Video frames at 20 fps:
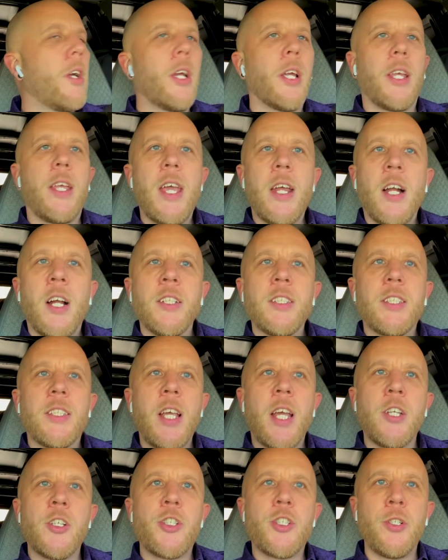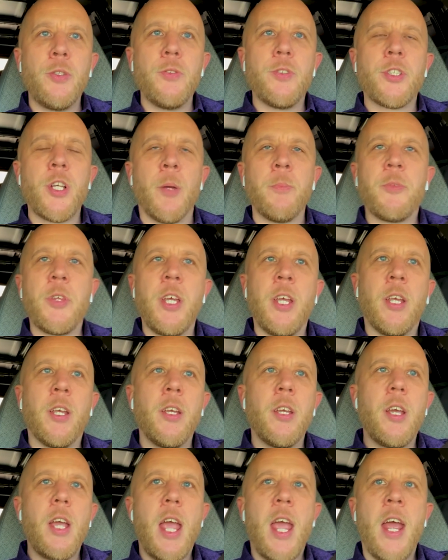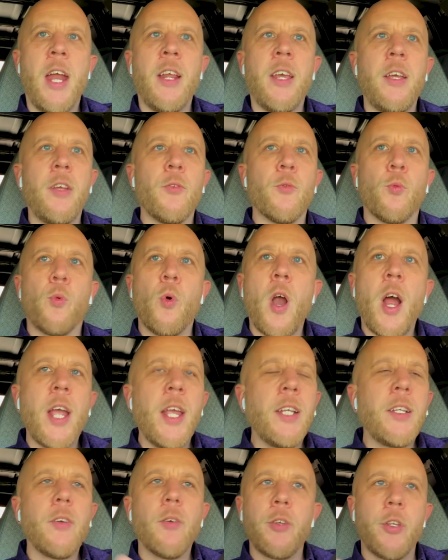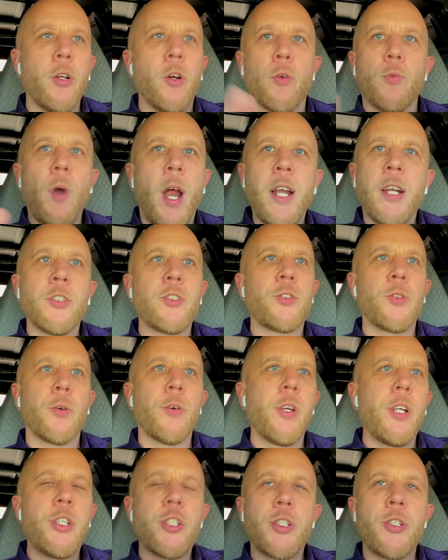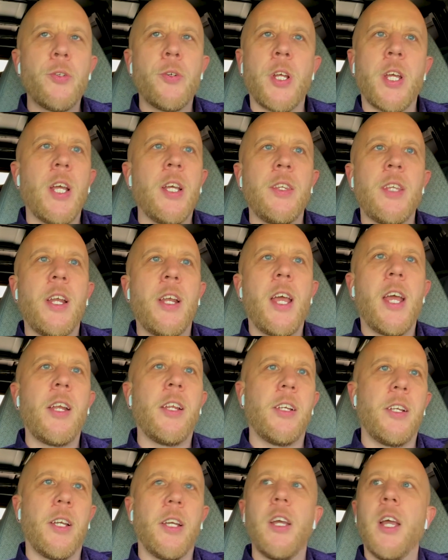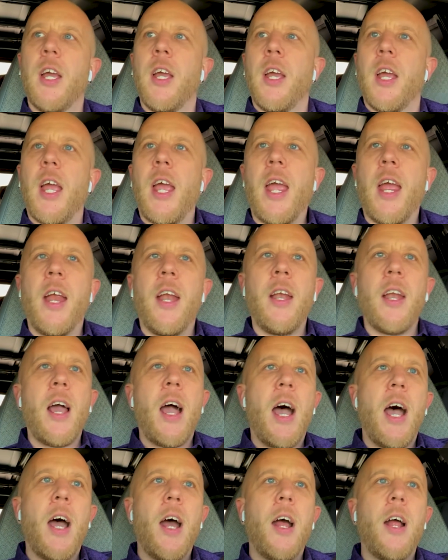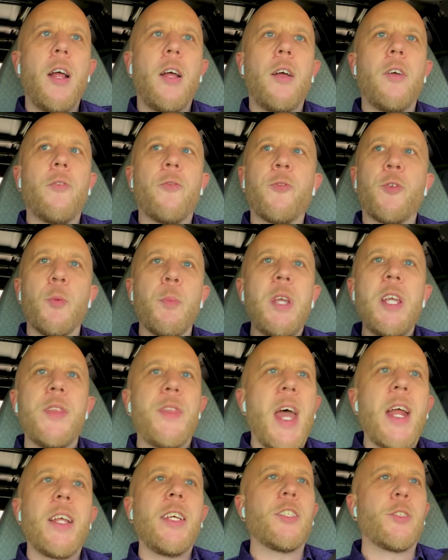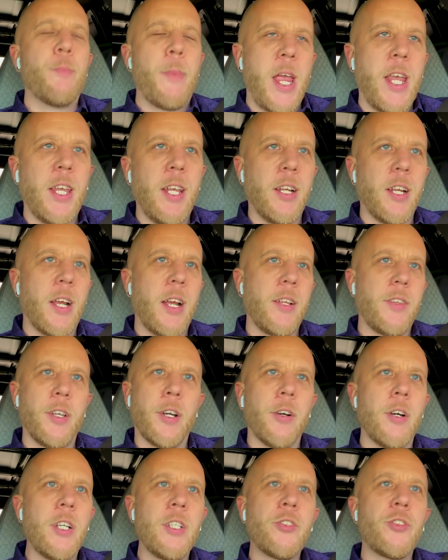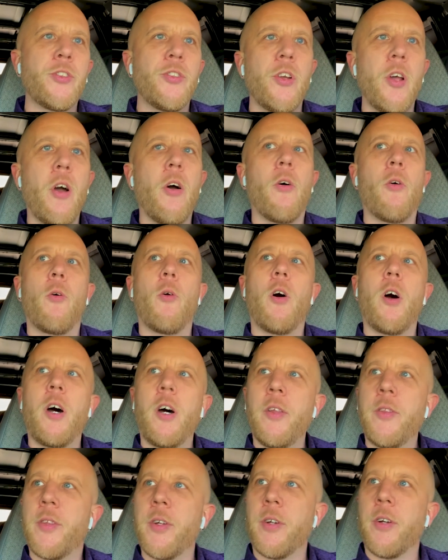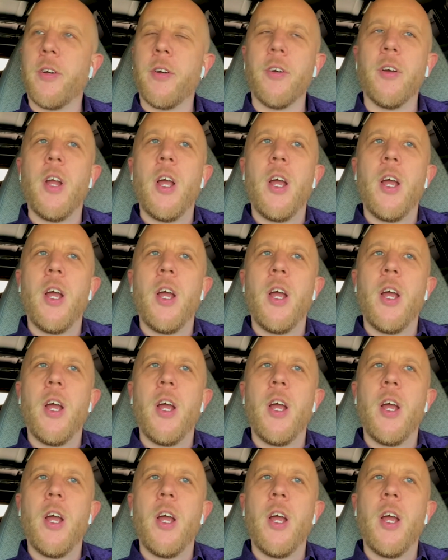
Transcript: get on set, shoot something, edit, write a story, shoot it, and then edit it. And for me, that is making it. There is no other,